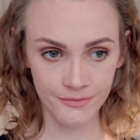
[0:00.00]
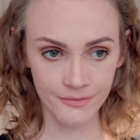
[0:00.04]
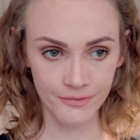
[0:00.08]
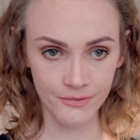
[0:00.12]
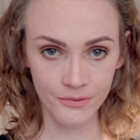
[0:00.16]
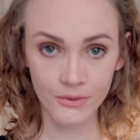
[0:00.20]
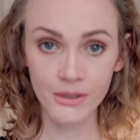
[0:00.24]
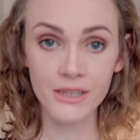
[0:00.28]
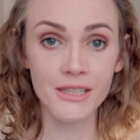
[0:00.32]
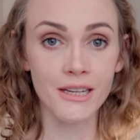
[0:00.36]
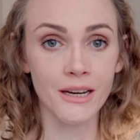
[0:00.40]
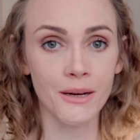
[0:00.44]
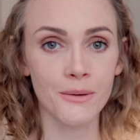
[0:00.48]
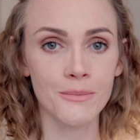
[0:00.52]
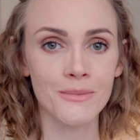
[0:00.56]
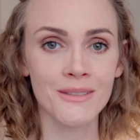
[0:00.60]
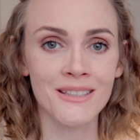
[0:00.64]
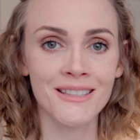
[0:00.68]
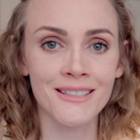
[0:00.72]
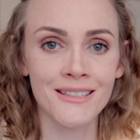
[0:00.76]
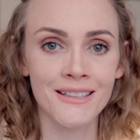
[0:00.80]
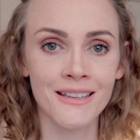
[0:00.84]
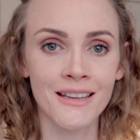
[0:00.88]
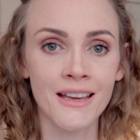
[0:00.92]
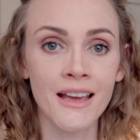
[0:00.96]
Three
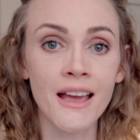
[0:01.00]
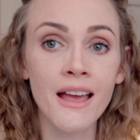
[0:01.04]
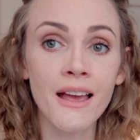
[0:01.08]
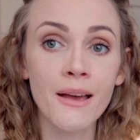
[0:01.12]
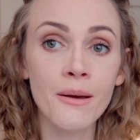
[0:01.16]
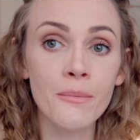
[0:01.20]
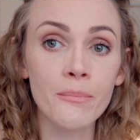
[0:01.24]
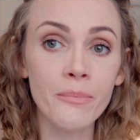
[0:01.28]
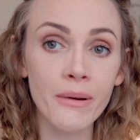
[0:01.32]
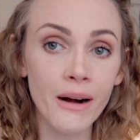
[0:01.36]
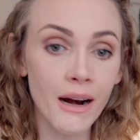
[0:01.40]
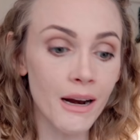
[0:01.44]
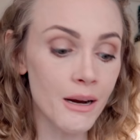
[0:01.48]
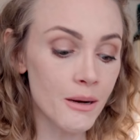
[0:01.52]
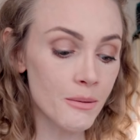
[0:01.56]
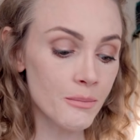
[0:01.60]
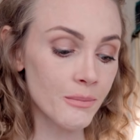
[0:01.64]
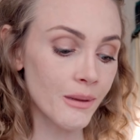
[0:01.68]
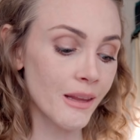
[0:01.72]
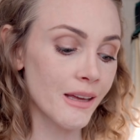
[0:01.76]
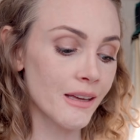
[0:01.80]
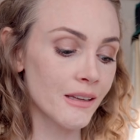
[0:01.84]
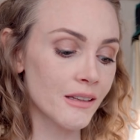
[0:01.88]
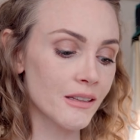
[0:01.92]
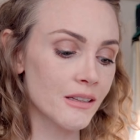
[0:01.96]
times. But I am
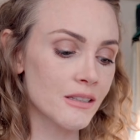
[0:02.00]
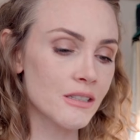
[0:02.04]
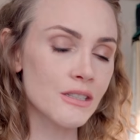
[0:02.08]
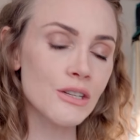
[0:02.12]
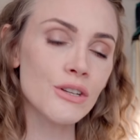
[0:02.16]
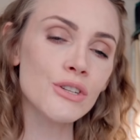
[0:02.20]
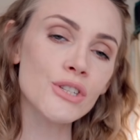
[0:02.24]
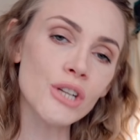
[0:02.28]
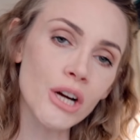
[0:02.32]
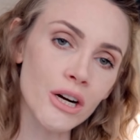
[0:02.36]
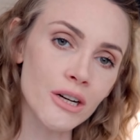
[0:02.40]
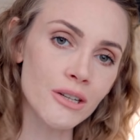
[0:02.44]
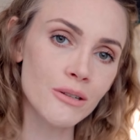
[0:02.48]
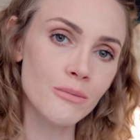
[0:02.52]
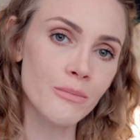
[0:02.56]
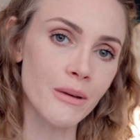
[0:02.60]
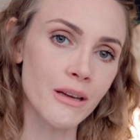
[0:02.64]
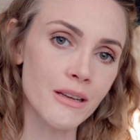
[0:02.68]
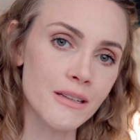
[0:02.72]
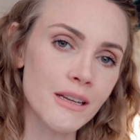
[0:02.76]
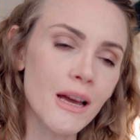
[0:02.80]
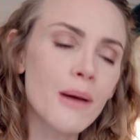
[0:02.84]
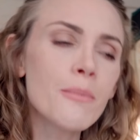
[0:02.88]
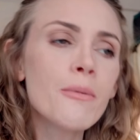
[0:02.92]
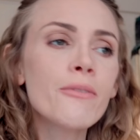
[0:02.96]
like
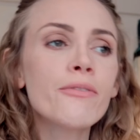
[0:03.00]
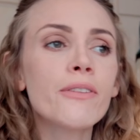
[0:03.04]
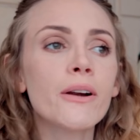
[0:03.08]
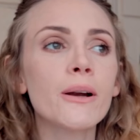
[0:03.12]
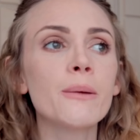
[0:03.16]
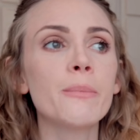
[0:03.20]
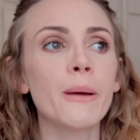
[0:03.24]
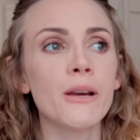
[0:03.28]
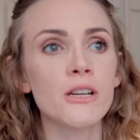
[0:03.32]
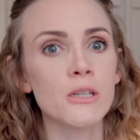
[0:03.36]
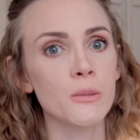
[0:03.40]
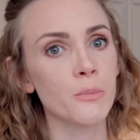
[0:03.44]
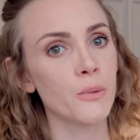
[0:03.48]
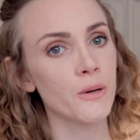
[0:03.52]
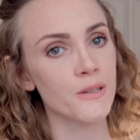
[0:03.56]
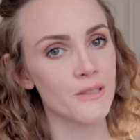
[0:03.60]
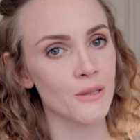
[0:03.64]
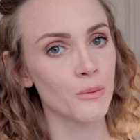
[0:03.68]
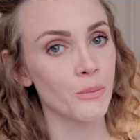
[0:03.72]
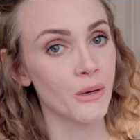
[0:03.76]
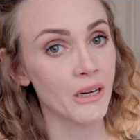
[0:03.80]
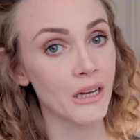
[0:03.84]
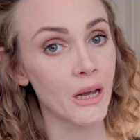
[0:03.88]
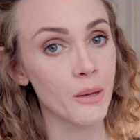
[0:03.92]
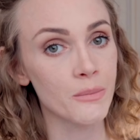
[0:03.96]
determined. I'm a very patient person
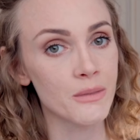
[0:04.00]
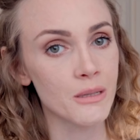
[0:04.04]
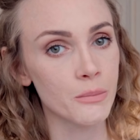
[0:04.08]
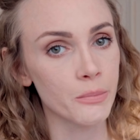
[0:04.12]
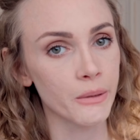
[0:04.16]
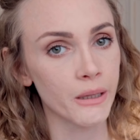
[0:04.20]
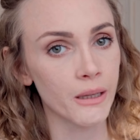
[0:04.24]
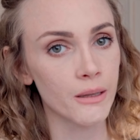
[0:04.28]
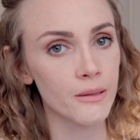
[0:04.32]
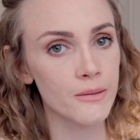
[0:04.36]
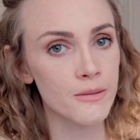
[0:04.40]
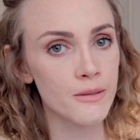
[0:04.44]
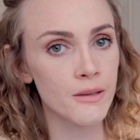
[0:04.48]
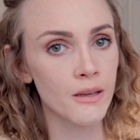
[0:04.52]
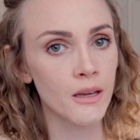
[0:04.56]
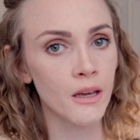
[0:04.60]
when it comes to plants.